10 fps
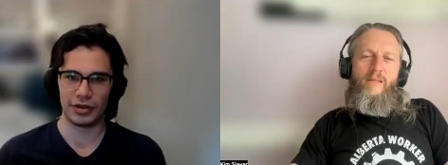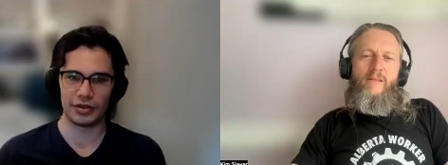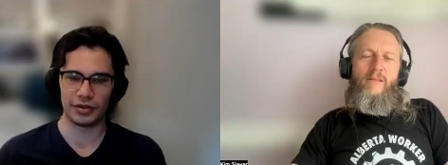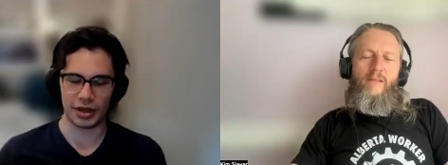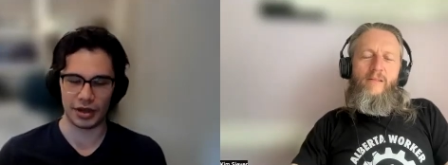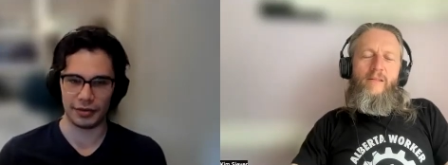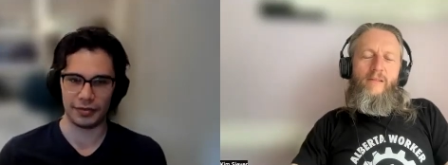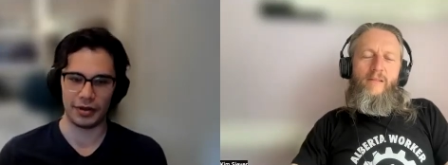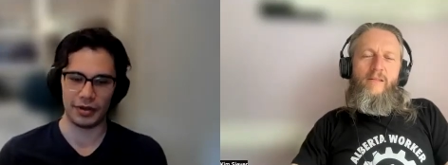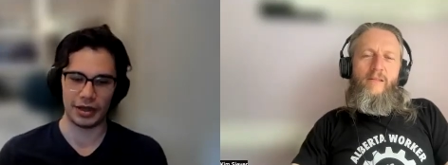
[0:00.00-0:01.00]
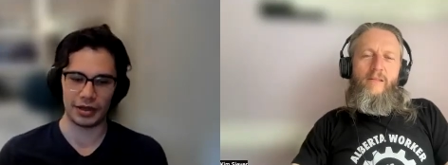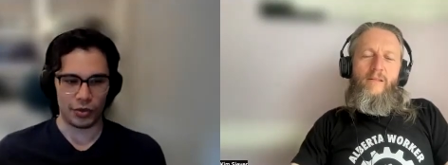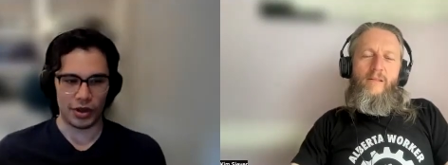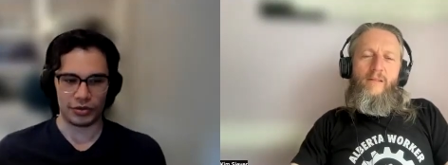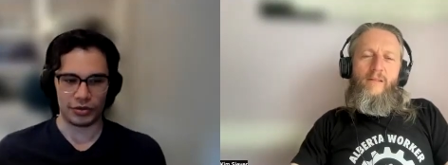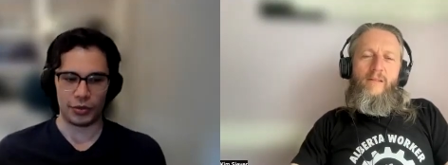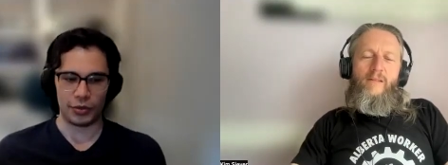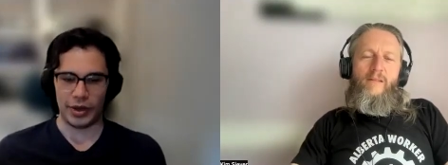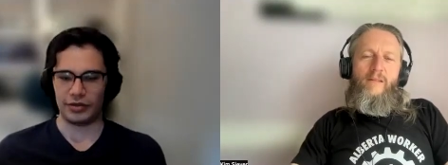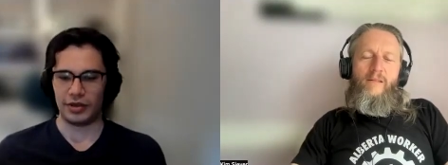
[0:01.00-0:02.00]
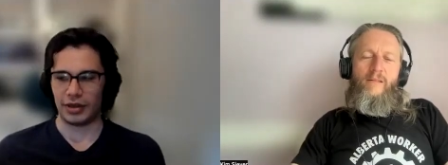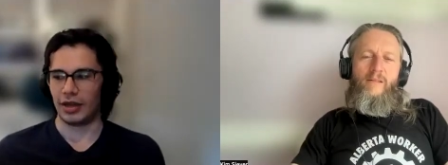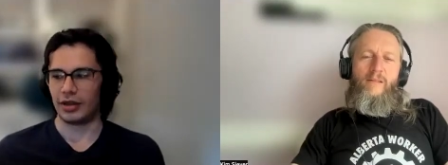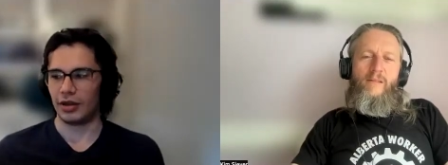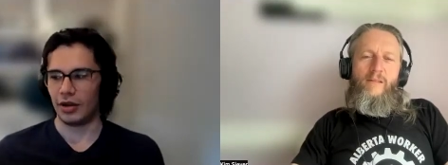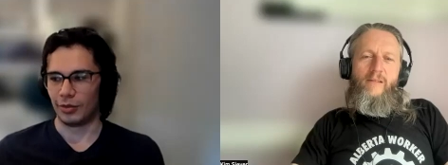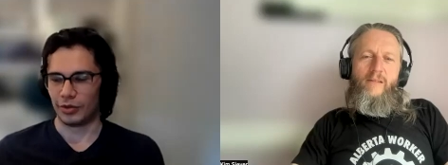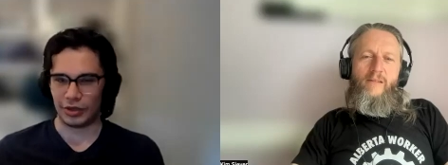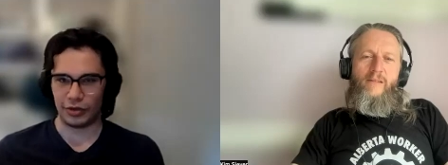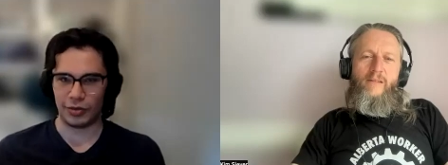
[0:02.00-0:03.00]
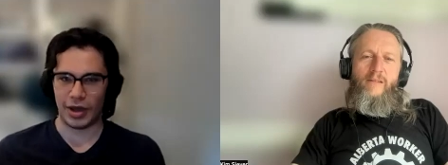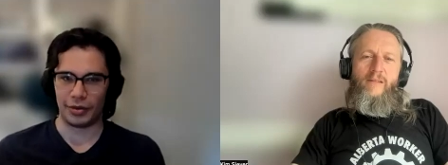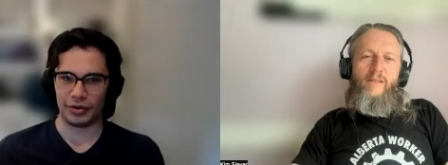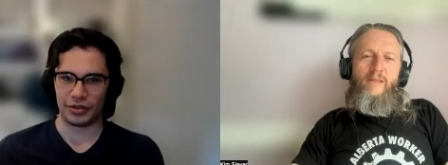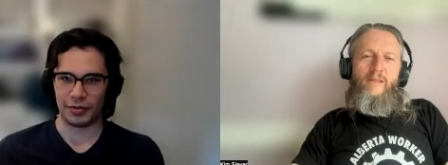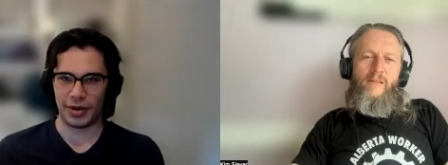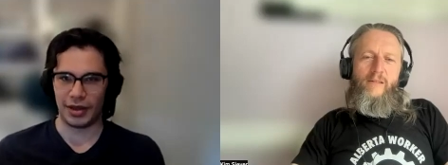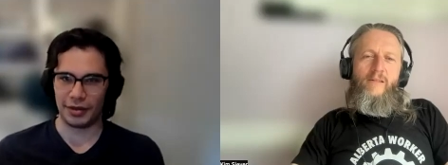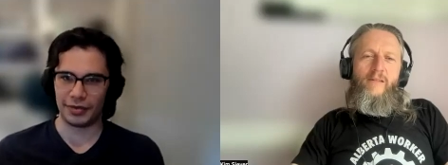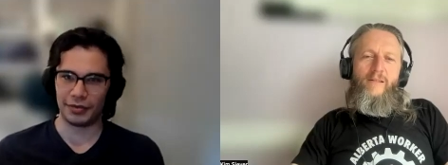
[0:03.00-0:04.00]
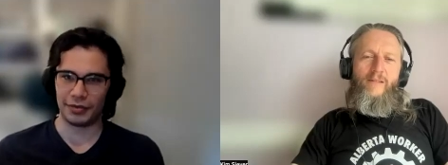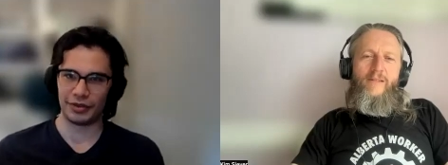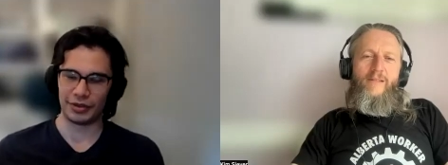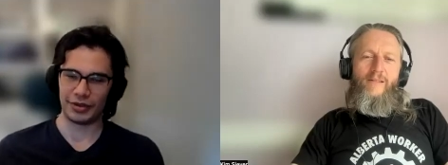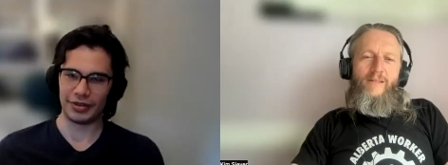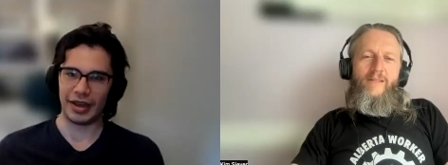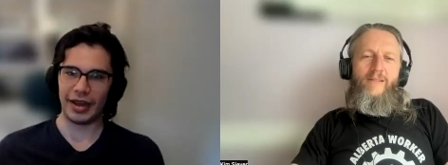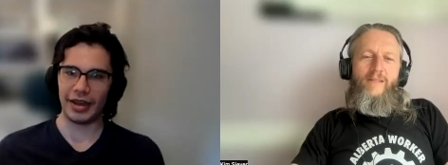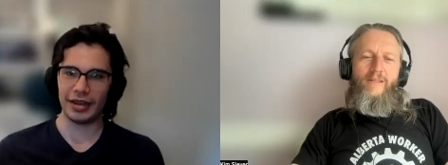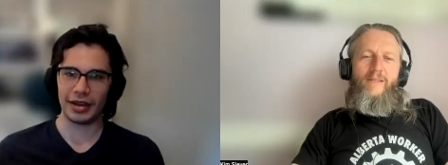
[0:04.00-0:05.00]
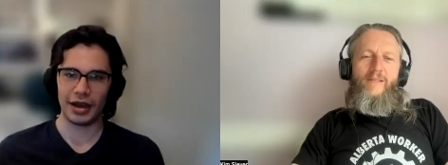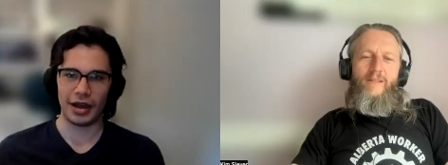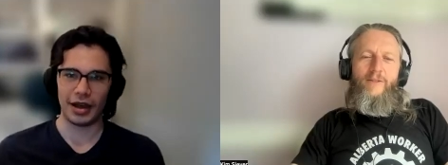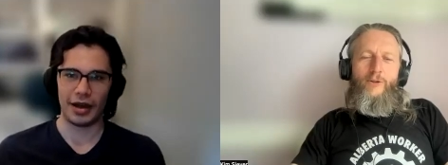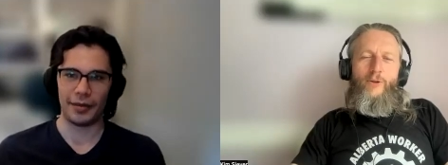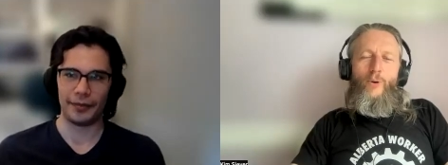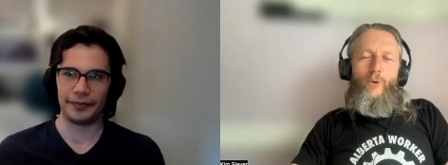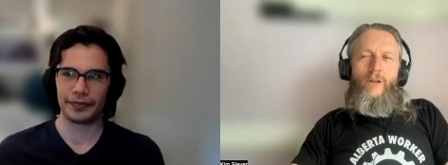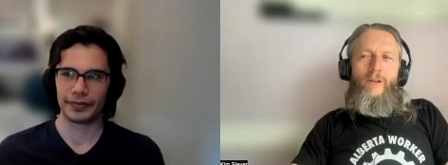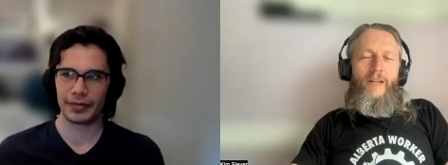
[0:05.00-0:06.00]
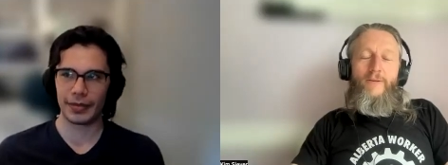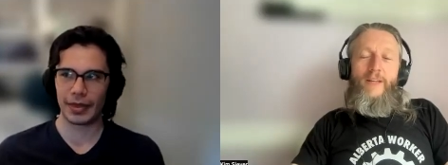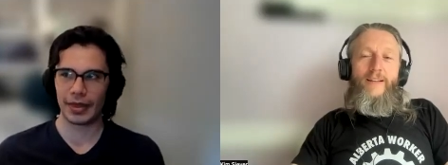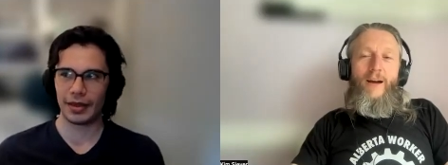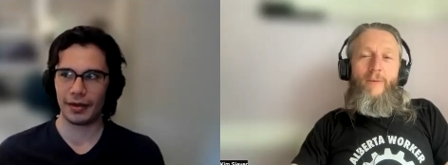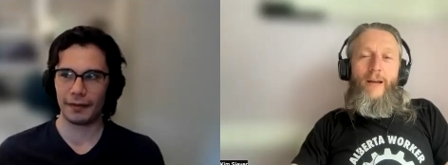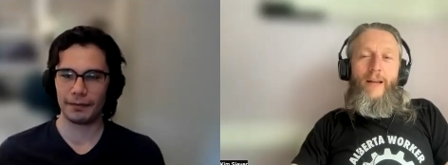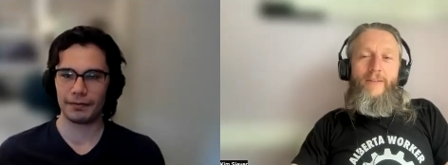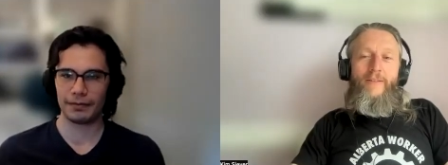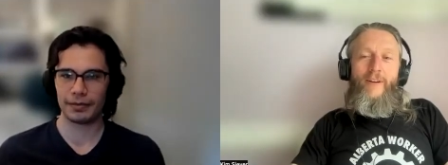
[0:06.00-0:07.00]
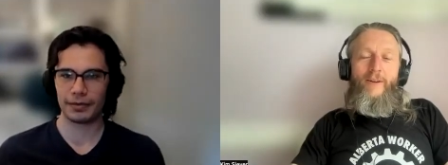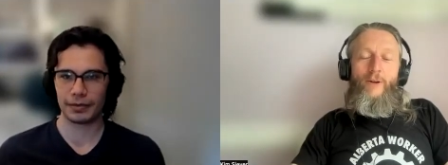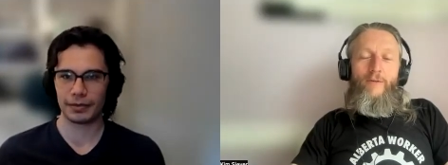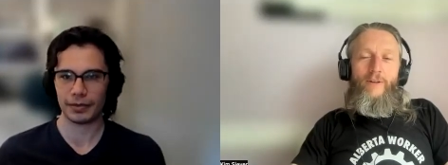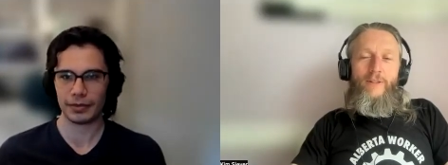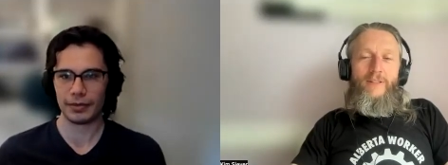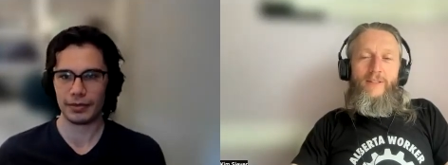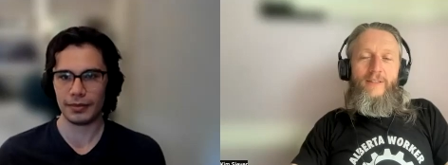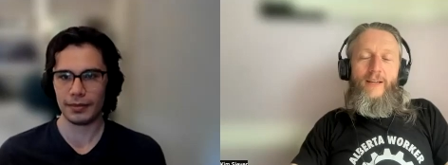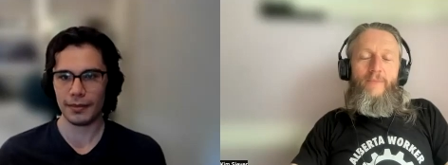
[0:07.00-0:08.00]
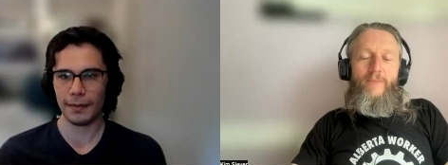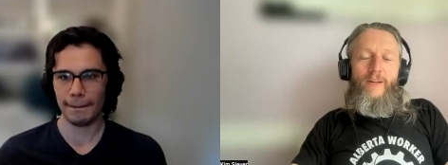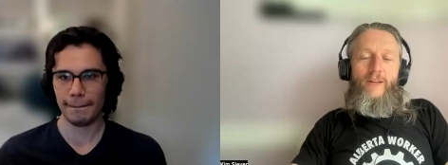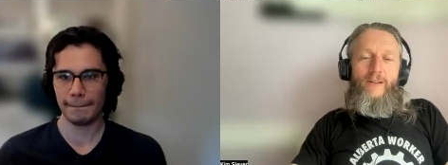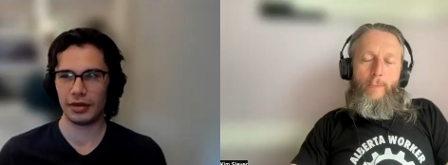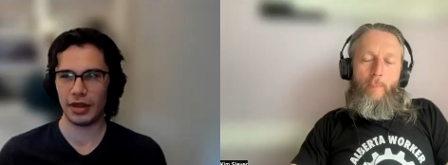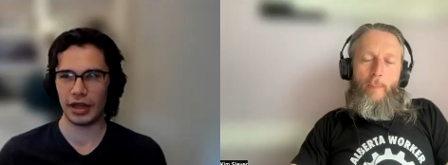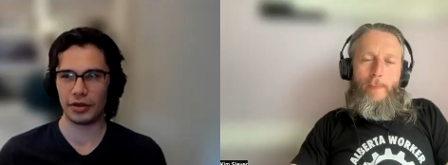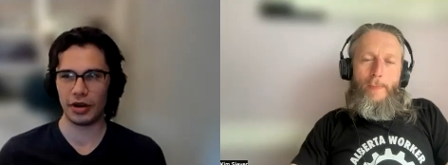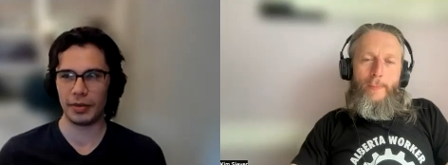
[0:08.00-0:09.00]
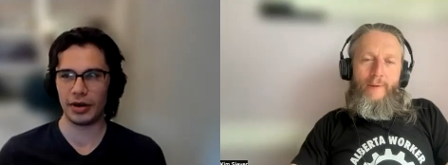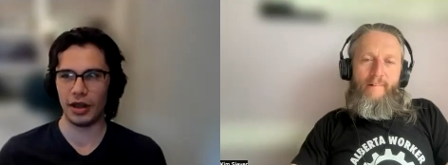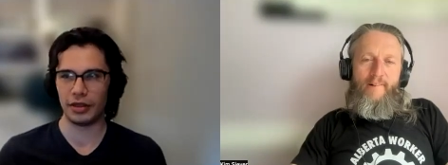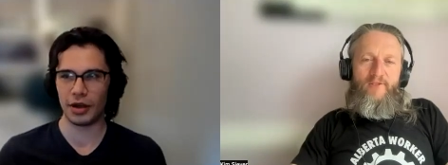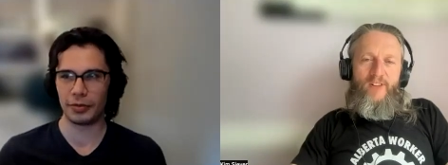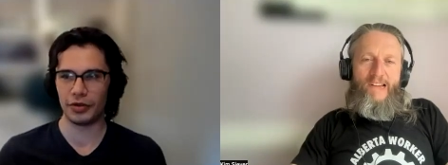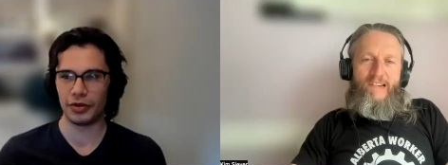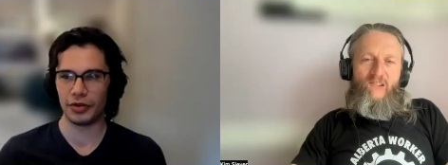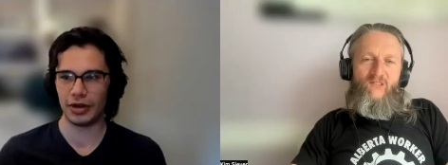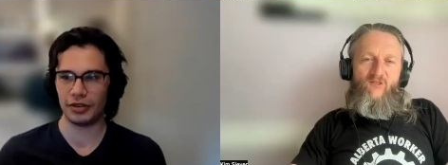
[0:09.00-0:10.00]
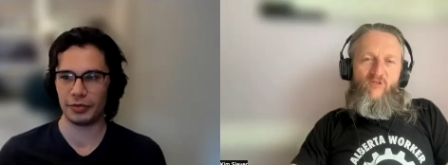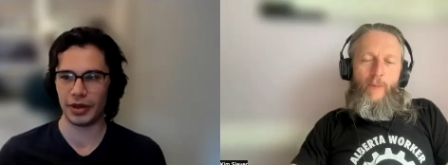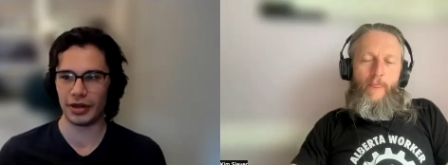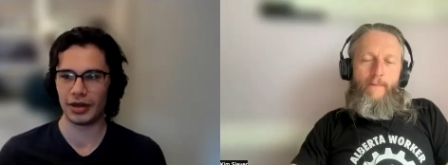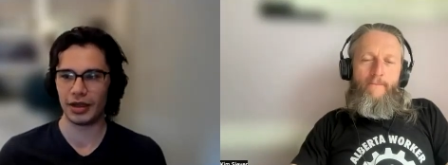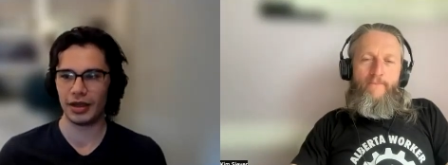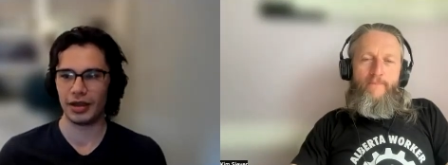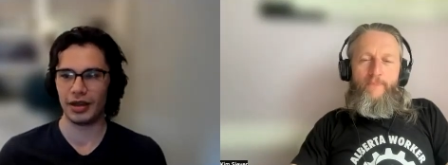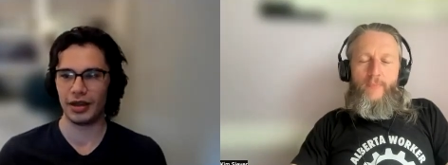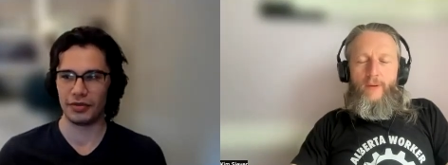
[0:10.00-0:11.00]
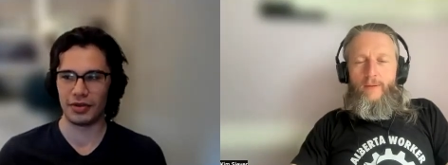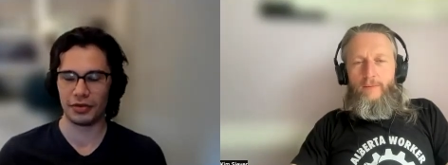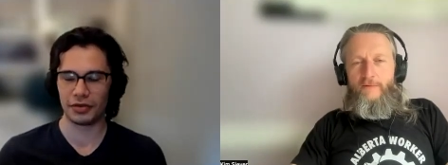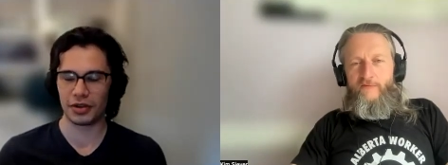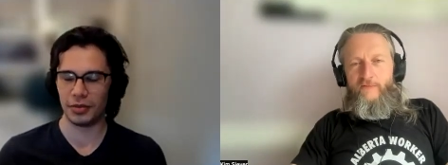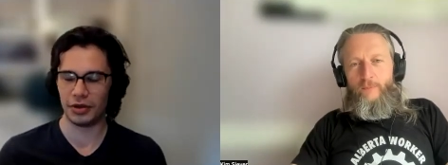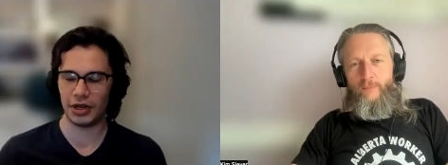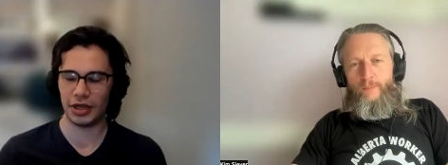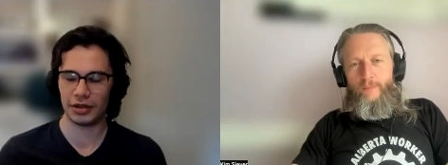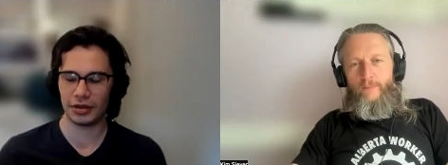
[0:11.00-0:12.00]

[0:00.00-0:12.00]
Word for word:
Speaker 1: I just kind of felt like I was like wasting like almost like two hours of my life every single day. Um, totally.
Speaker 2: It was like that when I lived in Vancouver. Same thing.
Speaker 1: Like there have been other opportunities, but they involve commuting